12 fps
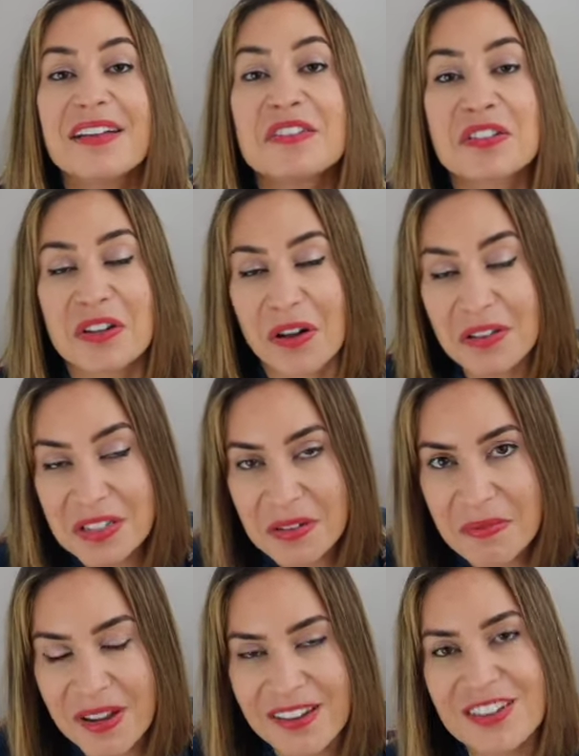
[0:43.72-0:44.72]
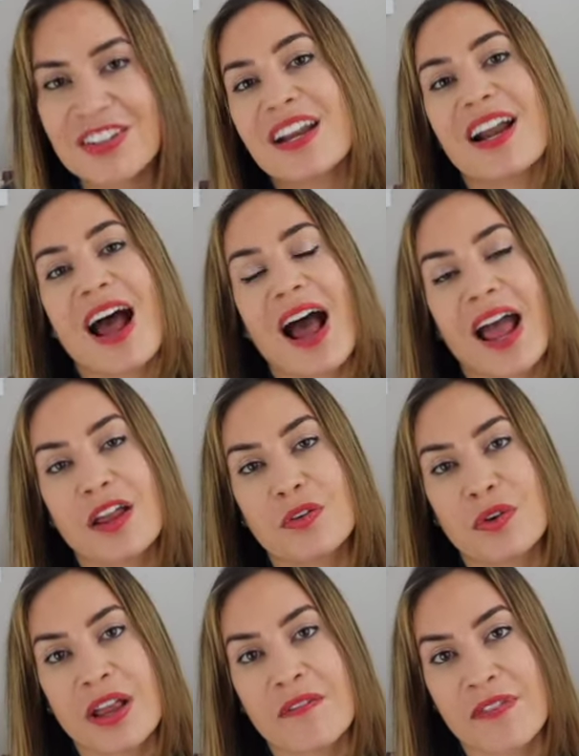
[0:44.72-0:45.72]
should also mention I
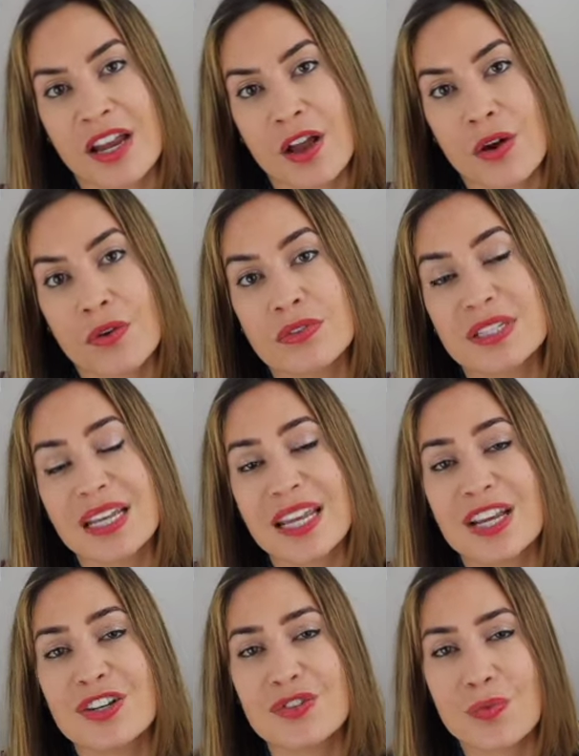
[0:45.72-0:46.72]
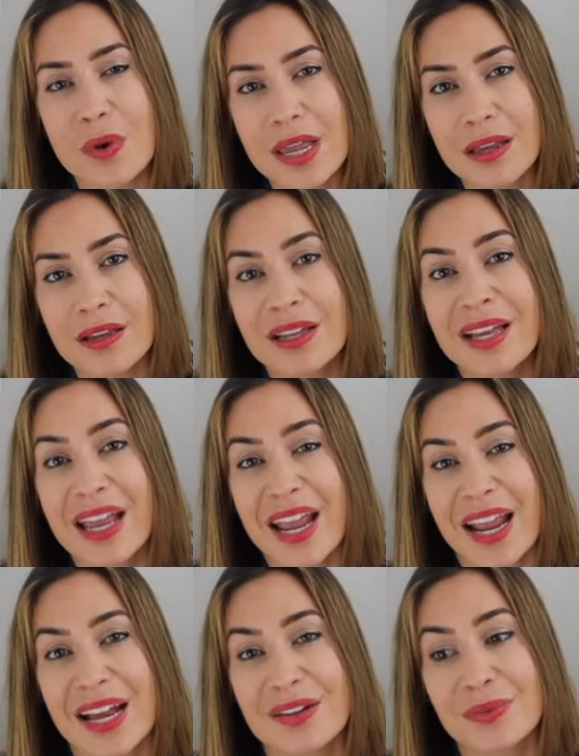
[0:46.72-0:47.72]
create videos each week,
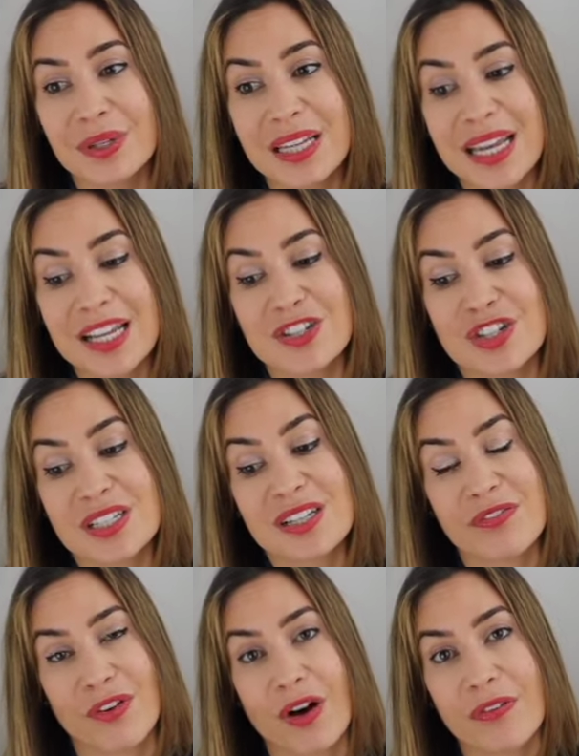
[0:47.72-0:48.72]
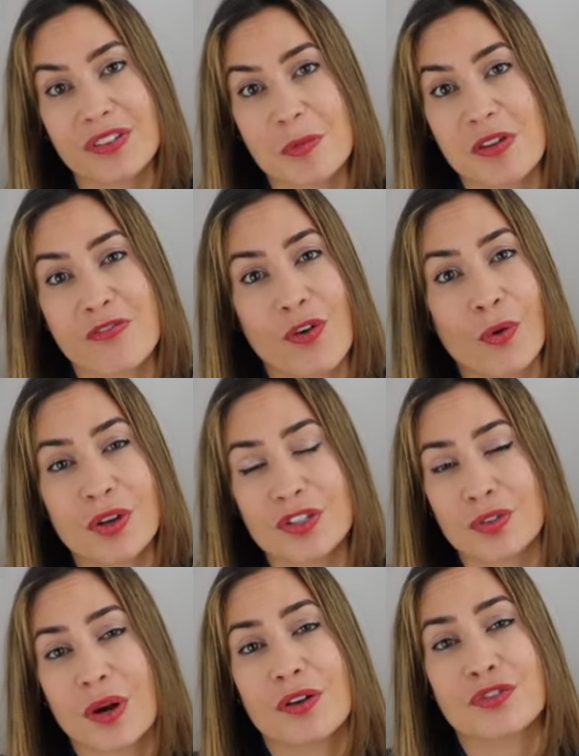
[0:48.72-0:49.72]
and really it's just evolved to be focused
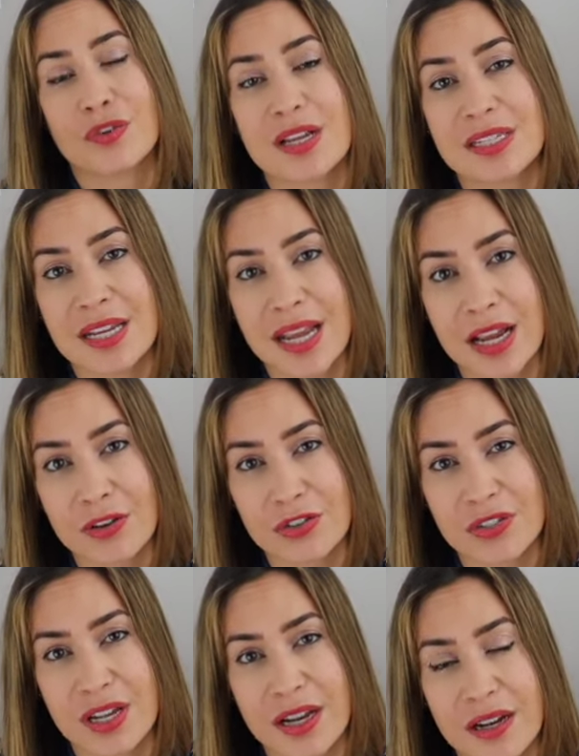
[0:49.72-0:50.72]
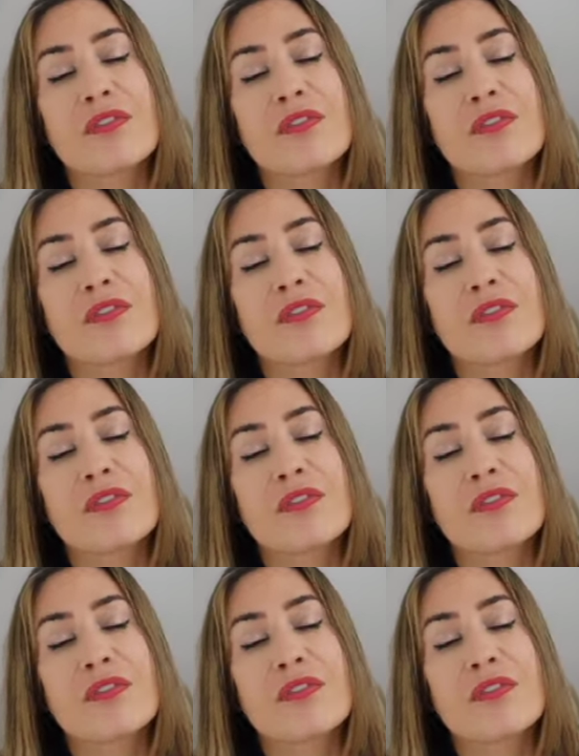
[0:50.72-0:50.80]
around Tracy Anderson.